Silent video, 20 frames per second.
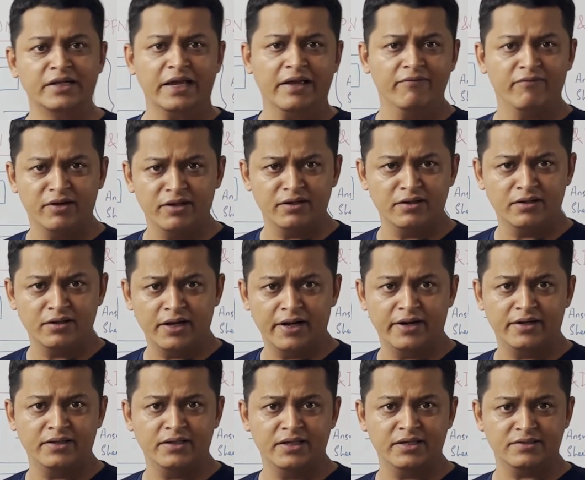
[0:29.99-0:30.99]
day one
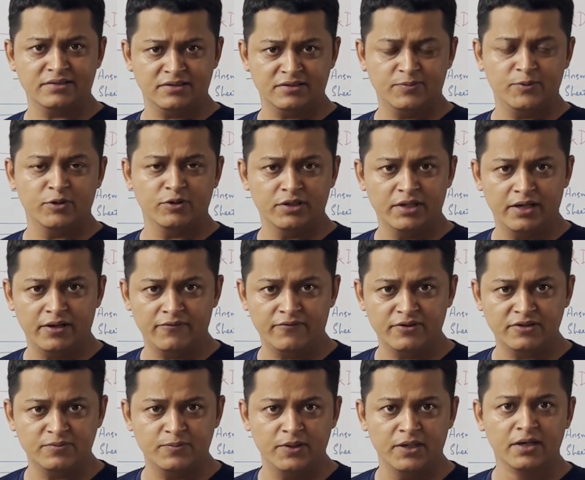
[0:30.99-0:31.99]
at the SSB or the
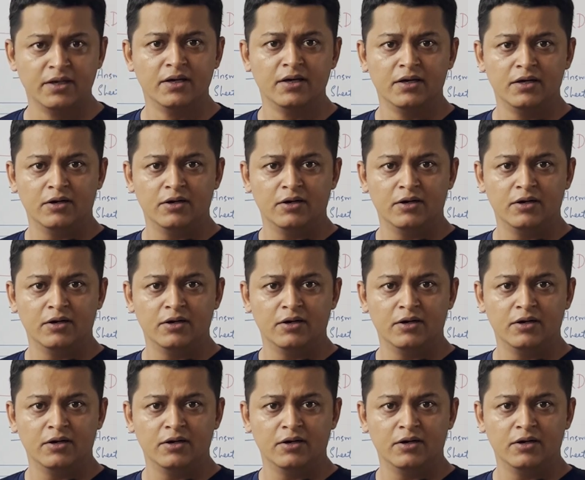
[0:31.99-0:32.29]
AFSB,